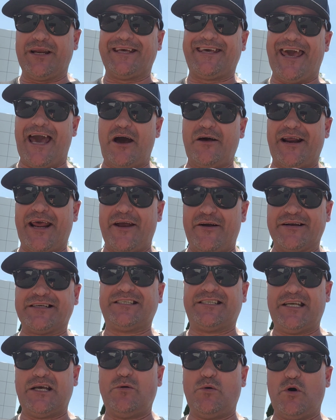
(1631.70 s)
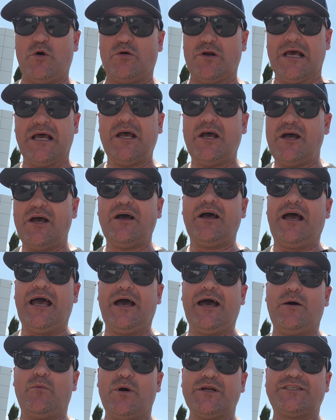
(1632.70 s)
Encounter here at SeaWorld.
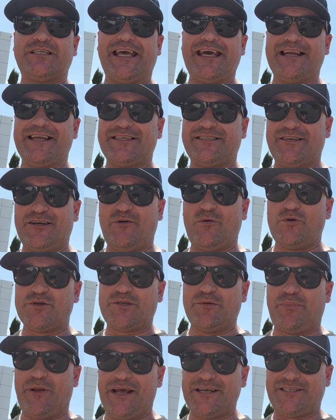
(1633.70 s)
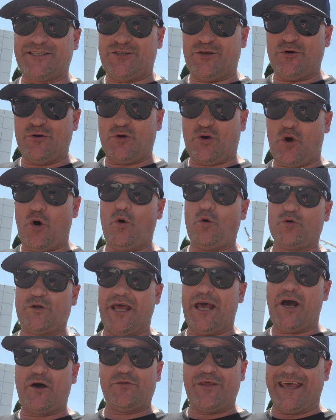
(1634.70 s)
Once again, it's an awesome place to cool
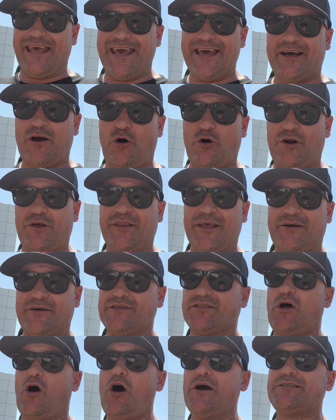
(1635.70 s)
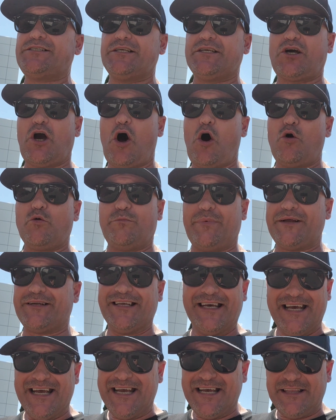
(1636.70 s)
down. The aircon in there is icy cold, but
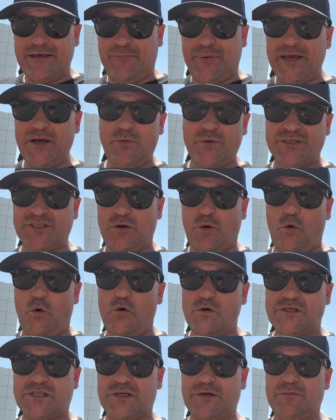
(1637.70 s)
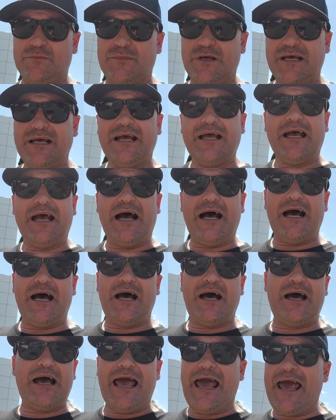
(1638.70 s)
the penguins are awesome,
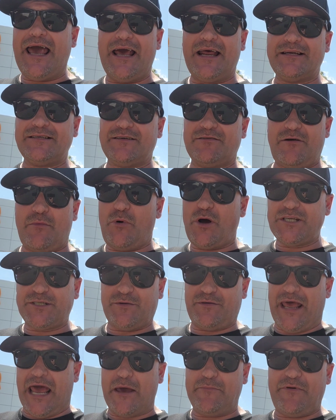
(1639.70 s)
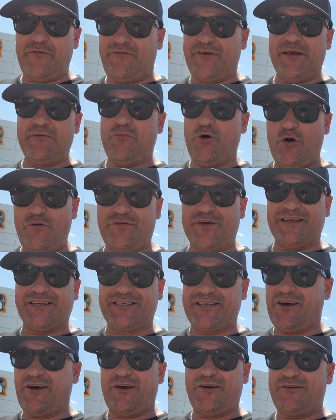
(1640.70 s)
uh, and it reminds me of the Happy Feet movie,
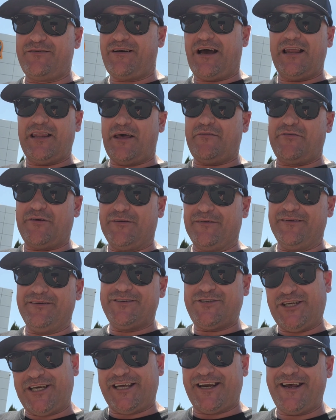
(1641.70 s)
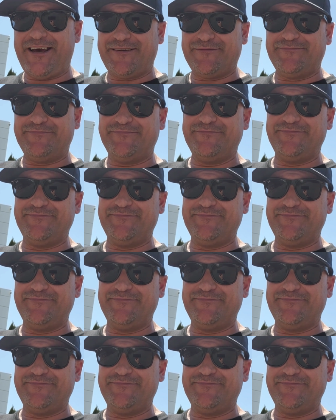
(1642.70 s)
so I love it. Check it out.